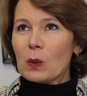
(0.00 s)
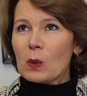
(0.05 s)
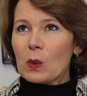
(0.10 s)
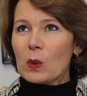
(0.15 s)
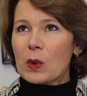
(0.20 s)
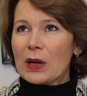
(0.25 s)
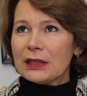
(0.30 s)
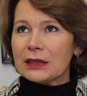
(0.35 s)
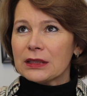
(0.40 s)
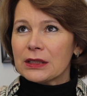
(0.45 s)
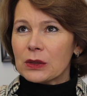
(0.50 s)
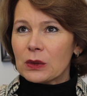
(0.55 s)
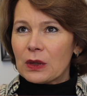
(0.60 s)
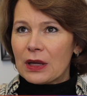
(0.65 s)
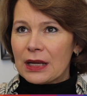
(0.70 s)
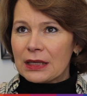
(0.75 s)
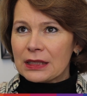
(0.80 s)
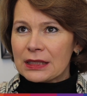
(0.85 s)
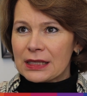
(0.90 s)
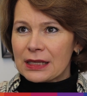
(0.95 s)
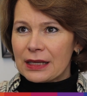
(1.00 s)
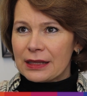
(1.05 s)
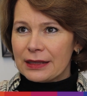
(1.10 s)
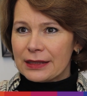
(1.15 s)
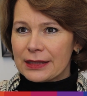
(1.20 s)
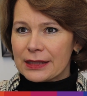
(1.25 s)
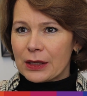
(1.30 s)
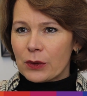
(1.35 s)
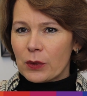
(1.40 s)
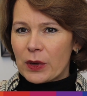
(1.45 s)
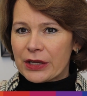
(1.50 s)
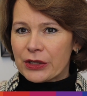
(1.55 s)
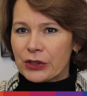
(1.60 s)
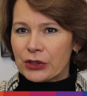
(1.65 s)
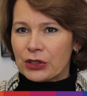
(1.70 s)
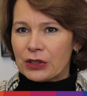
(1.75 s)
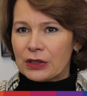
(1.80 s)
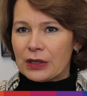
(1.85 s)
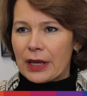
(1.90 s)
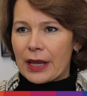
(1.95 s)
Well, to answer this
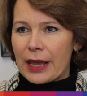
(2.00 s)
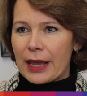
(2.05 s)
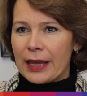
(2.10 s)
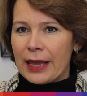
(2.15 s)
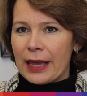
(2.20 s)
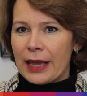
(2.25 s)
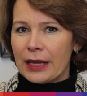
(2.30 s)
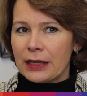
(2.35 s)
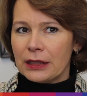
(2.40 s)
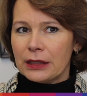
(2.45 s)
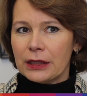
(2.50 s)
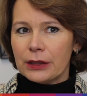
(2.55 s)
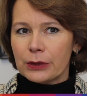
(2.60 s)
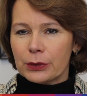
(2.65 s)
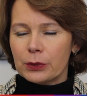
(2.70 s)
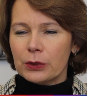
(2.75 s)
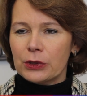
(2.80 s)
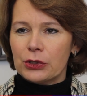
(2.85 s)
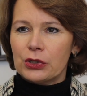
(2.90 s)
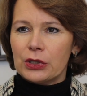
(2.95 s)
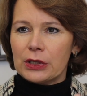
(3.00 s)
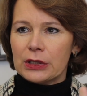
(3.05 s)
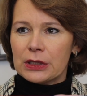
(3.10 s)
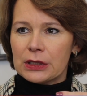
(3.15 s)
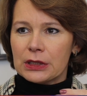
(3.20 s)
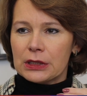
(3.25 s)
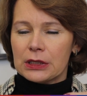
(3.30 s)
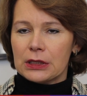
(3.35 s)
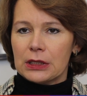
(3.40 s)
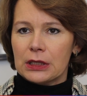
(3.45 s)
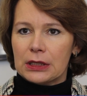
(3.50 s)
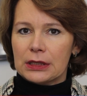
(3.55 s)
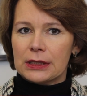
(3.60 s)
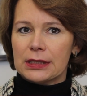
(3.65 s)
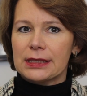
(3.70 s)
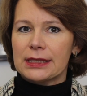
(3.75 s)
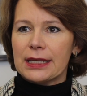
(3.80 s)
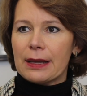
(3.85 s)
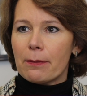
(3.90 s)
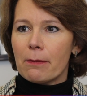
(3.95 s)
question, again, if we just
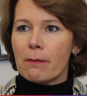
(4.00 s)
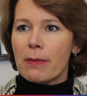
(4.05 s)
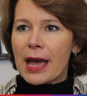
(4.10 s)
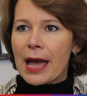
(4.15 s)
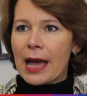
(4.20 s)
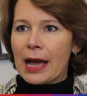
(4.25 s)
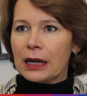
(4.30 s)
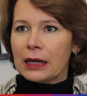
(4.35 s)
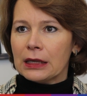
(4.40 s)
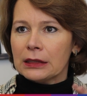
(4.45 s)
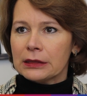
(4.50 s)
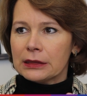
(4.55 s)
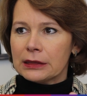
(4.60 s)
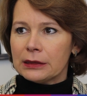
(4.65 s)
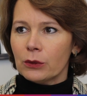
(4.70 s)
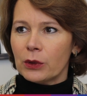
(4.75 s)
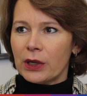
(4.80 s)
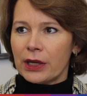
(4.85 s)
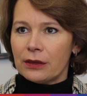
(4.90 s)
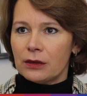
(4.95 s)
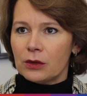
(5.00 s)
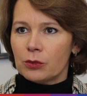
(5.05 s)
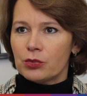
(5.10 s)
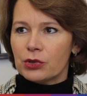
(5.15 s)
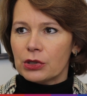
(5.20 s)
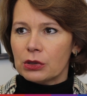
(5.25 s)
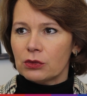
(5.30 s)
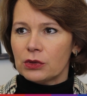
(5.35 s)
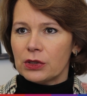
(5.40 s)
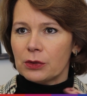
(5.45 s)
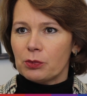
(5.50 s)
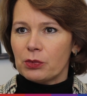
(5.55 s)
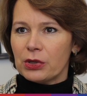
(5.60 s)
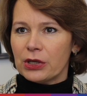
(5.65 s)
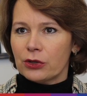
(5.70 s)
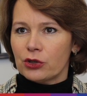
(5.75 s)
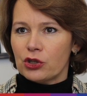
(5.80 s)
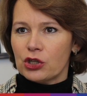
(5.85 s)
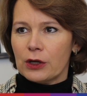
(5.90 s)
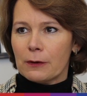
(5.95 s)
step back and look at the broader
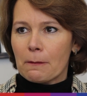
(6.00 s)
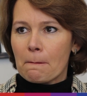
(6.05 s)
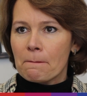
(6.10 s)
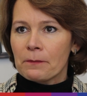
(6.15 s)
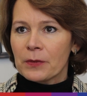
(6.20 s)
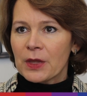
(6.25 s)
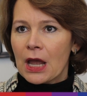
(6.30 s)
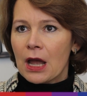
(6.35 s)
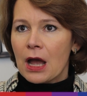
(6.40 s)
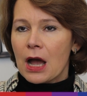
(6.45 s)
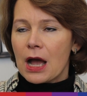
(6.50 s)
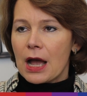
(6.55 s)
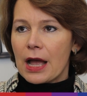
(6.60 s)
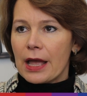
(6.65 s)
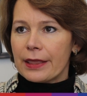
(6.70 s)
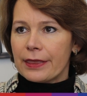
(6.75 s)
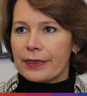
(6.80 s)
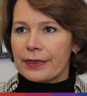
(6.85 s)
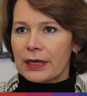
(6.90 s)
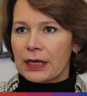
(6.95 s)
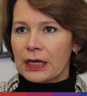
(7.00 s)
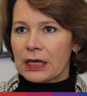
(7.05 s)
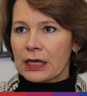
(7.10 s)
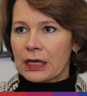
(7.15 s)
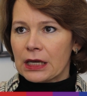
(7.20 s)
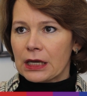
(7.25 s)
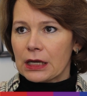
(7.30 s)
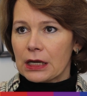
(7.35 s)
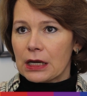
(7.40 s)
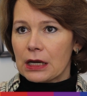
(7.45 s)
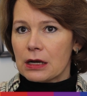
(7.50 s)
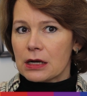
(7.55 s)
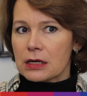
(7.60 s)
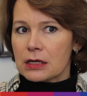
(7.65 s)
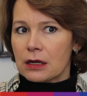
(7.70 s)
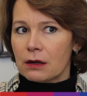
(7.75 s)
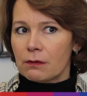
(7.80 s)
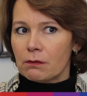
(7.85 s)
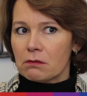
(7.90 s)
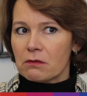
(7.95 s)
picture, I think
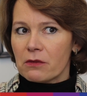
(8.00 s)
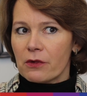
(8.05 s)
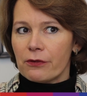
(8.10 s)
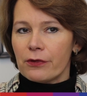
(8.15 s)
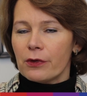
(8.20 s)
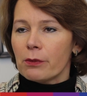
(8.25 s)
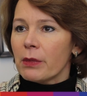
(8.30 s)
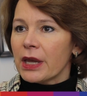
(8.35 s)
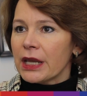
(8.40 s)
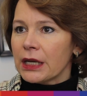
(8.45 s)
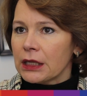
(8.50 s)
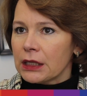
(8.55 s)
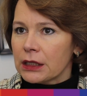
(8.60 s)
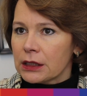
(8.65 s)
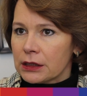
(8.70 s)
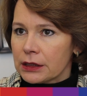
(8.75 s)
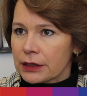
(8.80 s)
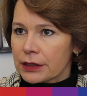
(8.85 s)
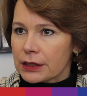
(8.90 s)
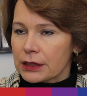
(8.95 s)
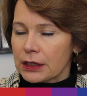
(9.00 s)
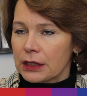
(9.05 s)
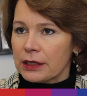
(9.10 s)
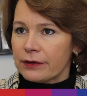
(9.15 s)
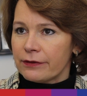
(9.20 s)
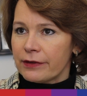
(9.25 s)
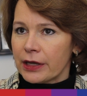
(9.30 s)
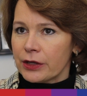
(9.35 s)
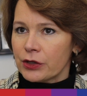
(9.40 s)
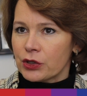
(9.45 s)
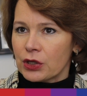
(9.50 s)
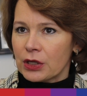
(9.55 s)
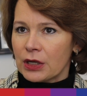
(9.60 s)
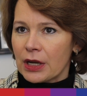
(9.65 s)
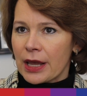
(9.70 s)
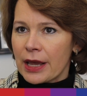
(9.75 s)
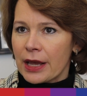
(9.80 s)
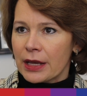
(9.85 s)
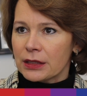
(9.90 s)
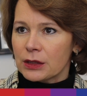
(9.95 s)
for many years innovation
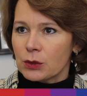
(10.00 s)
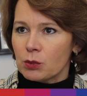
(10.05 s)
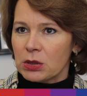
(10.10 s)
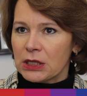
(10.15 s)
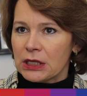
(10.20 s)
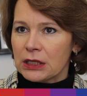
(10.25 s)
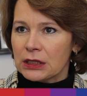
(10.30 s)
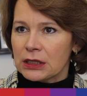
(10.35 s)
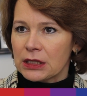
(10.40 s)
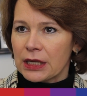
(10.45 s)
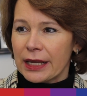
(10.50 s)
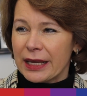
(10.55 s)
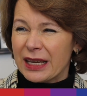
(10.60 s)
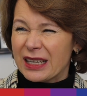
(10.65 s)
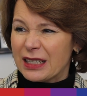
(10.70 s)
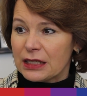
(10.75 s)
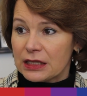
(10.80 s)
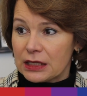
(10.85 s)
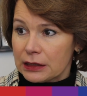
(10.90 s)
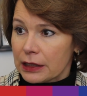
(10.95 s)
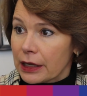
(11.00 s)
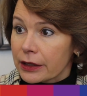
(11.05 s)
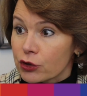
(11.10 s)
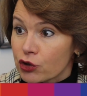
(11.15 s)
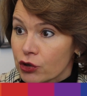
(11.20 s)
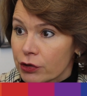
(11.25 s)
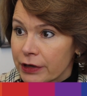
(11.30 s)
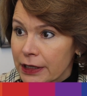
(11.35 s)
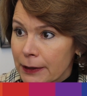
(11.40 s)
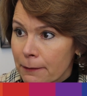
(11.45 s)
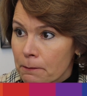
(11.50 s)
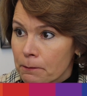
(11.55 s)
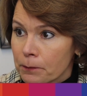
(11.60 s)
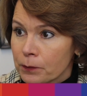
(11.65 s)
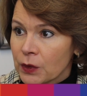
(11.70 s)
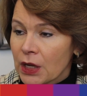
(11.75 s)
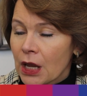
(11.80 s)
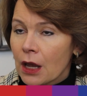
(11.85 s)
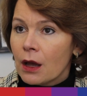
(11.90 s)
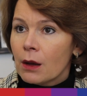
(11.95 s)
has been taken as a luxury,
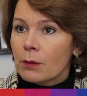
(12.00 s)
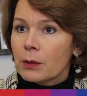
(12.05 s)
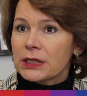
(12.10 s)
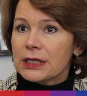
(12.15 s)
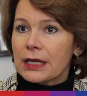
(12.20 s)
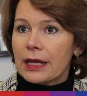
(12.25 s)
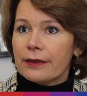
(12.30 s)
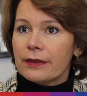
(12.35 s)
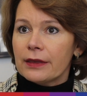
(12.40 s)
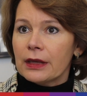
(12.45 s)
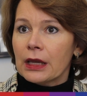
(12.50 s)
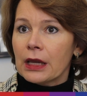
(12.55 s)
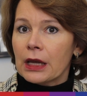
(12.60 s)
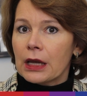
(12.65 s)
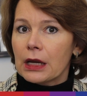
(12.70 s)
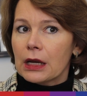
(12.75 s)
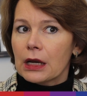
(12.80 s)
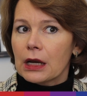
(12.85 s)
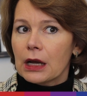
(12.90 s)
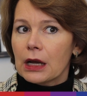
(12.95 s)
but I think